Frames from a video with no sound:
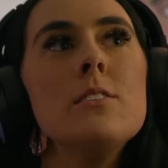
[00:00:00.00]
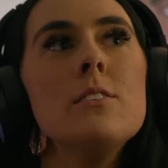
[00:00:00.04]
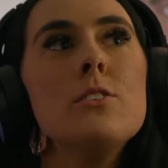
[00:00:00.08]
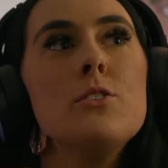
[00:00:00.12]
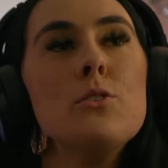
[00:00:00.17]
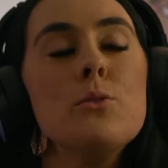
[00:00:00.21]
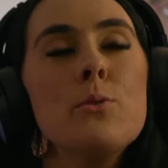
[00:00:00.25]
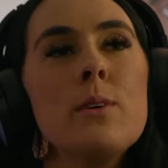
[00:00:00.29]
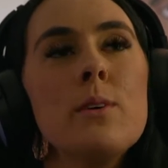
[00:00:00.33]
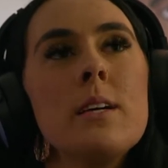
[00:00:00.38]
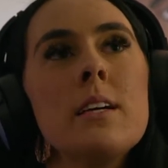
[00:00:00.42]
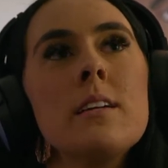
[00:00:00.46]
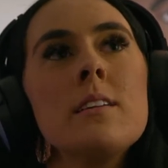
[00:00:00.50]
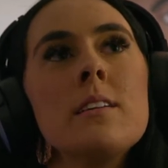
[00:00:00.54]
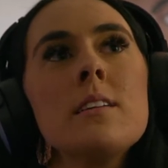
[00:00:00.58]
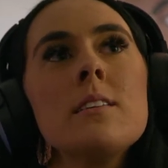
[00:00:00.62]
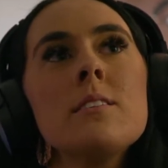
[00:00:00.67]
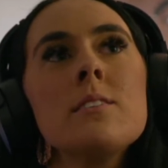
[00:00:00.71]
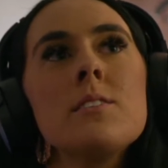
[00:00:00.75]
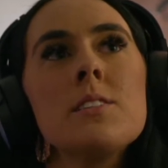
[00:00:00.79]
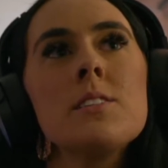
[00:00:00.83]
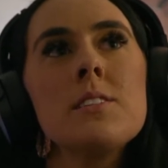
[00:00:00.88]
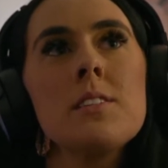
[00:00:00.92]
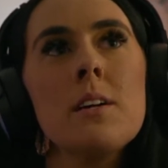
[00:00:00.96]

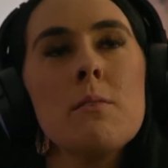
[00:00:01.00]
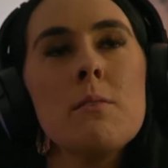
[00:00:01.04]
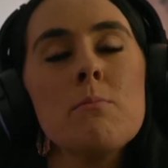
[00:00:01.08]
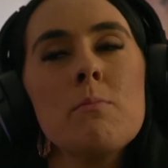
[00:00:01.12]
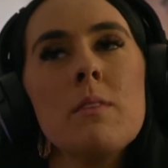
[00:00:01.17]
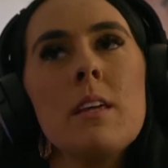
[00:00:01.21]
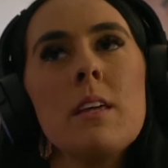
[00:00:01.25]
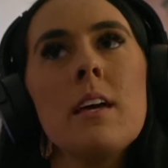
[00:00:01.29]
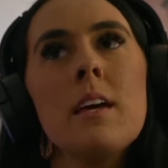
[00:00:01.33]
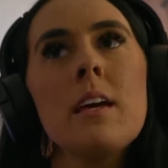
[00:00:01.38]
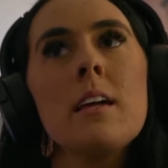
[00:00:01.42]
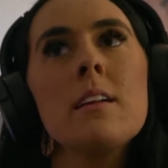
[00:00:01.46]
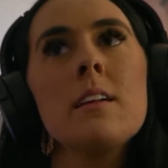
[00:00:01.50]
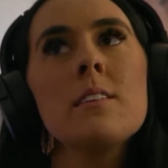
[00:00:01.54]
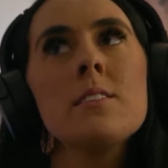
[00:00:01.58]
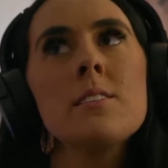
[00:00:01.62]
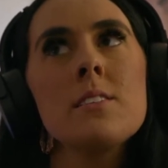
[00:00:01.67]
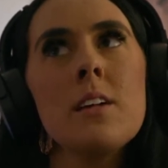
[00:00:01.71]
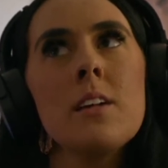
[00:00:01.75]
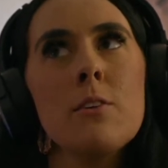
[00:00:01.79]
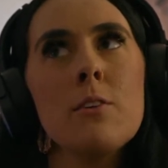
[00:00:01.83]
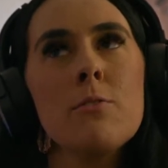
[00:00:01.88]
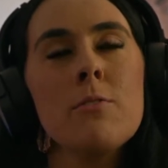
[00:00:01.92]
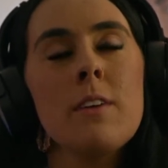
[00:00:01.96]
doing something
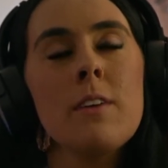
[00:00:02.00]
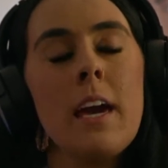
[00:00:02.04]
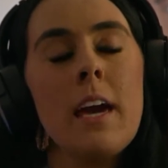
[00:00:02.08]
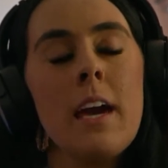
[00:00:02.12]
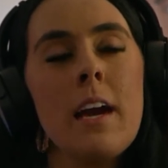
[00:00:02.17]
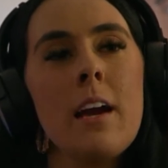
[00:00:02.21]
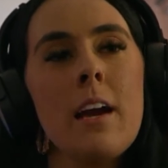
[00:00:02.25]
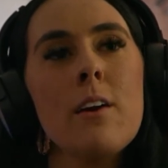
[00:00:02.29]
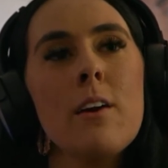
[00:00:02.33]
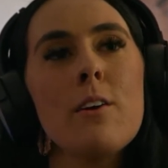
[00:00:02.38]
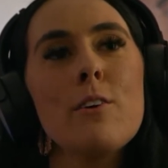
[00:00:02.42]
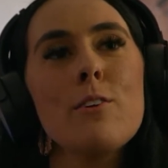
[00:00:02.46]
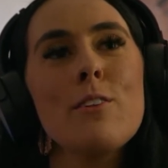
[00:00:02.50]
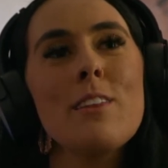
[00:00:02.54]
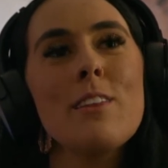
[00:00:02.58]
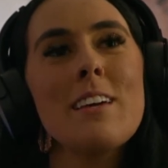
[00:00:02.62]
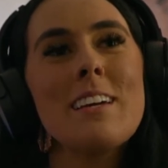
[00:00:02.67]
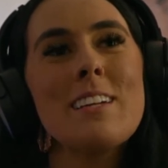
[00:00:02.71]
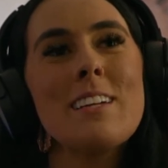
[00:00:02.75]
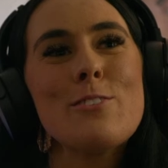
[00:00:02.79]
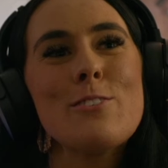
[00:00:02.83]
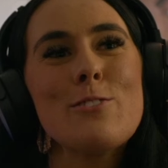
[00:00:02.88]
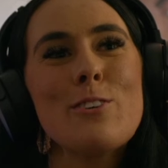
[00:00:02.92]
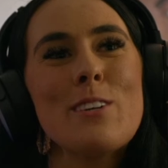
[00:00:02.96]
self-care,
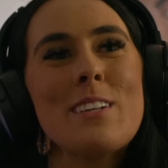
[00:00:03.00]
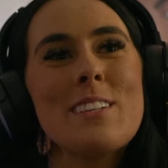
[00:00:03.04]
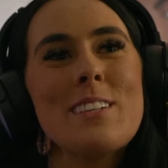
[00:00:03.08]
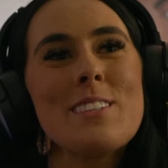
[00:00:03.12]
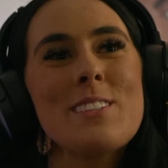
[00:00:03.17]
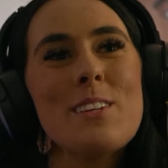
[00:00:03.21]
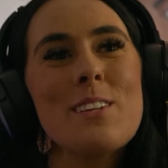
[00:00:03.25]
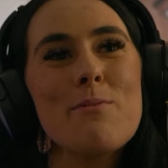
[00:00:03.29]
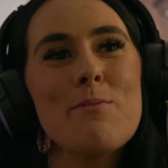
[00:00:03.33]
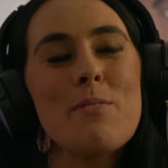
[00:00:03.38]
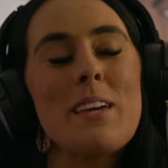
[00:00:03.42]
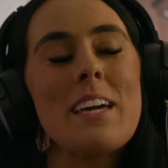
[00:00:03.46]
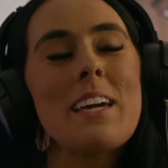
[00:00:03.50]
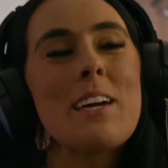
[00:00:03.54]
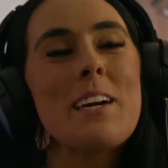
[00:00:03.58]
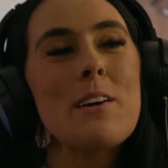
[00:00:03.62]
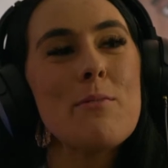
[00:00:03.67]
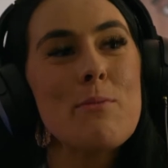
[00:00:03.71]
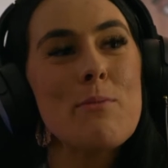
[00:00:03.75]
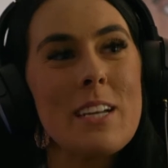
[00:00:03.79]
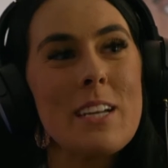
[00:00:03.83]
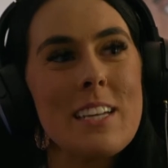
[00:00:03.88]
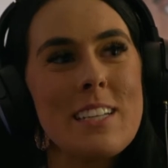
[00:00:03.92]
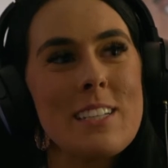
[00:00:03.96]
like doing something,
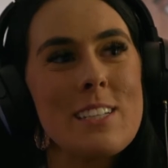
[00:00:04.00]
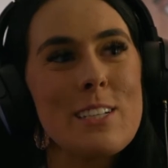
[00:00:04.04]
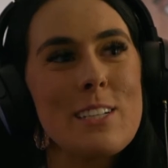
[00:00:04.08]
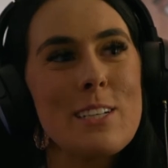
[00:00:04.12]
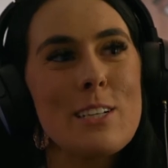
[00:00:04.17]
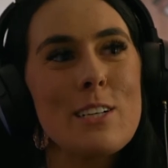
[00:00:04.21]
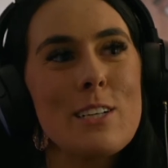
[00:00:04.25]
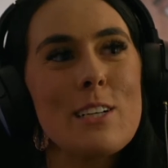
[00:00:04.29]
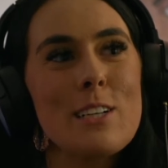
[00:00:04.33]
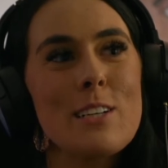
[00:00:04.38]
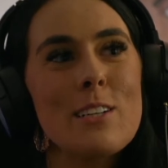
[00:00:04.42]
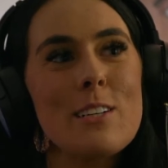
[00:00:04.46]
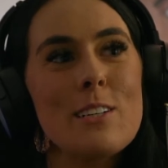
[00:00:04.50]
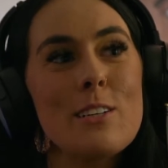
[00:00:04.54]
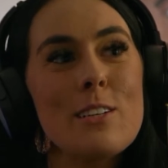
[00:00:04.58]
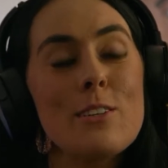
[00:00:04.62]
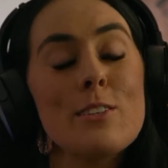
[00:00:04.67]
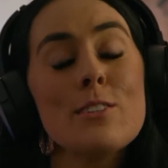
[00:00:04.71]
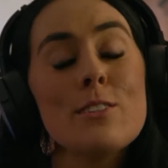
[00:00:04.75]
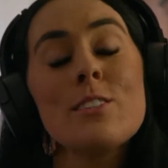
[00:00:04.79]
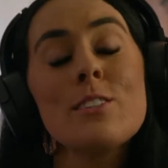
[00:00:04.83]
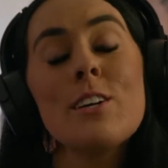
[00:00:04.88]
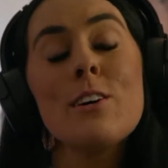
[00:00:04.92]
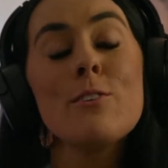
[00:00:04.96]
committing to
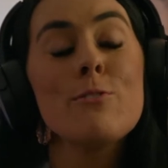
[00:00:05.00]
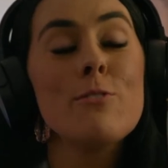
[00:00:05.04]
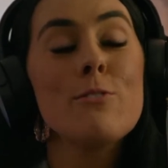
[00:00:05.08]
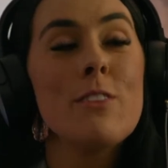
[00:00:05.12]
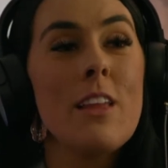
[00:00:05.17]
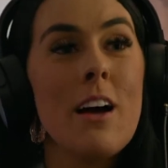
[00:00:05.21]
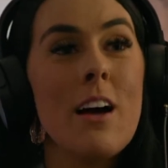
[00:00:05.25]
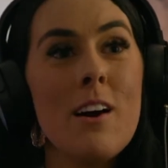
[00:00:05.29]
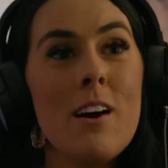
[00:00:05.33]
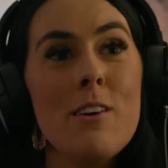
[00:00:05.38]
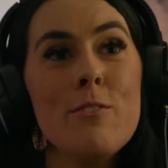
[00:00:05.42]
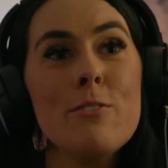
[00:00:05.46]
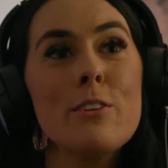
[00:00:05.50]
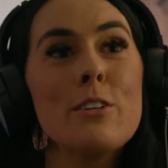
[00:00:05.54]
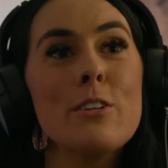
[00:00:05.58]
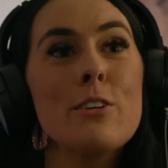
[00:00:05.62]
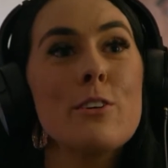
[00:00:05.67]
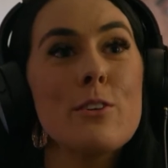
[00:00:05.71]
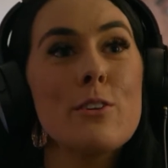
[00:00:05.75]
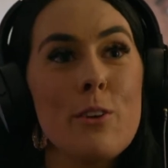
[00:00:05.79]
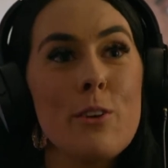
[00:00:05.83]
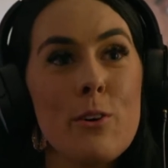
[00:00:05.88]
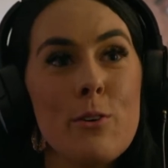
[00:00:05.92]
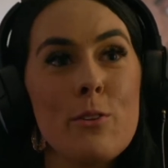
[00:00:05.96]
your self-love and
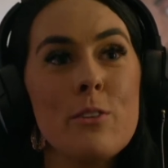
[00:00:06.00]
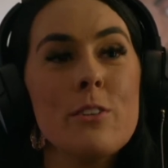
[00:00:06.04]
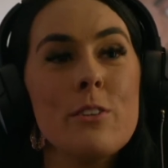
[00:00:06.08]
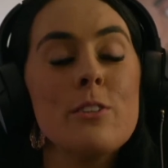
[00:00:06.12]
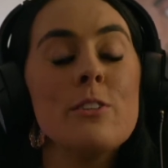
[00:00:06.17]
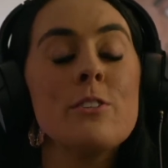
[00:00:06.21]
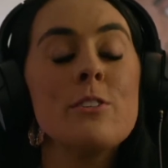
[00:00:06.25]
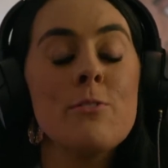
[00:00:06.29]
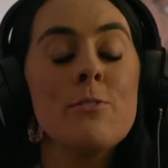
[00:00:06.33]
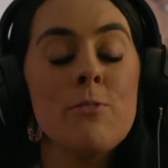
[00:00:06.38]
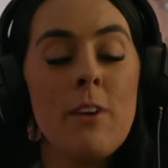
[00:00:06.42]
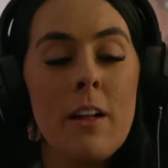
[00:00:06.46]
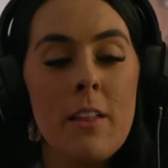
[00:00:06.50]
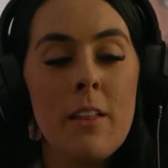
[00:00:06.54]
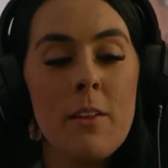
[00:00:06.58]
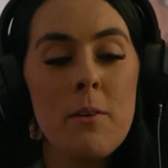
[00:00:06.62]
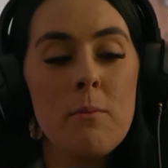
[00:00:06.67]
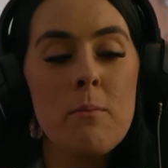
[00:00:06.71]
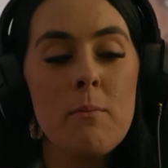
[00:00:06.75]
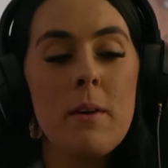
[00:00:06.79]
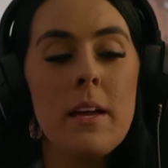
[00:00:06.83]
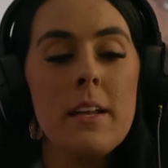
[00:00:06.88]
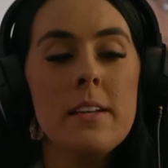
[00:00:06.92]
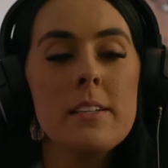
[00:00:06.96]
your growth and your
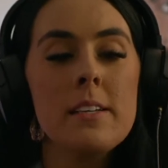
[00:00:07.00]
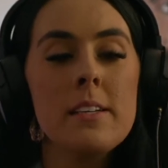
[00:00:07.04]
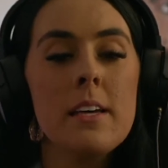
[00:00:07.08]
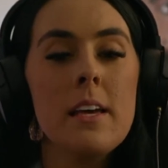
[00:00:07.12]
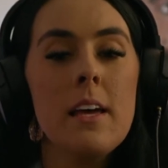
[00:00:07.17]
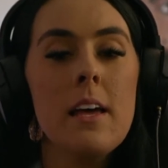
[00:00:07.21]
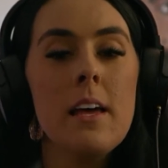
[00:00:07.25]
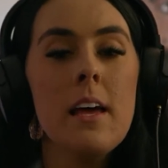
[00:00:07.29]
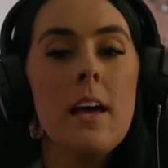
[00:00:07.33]
development.